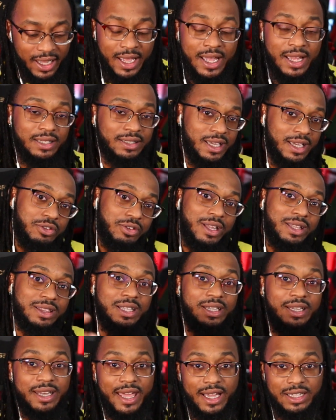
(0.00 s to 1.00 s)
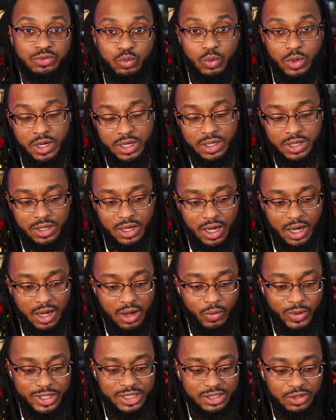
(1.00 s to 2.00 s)
Then you get the next one,
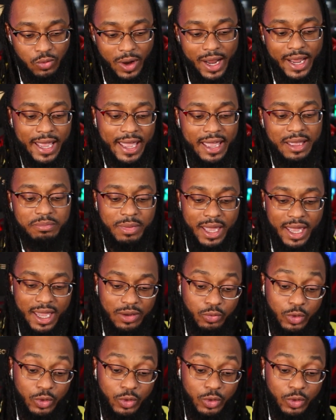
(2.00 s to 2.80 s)
which is the right-hand man,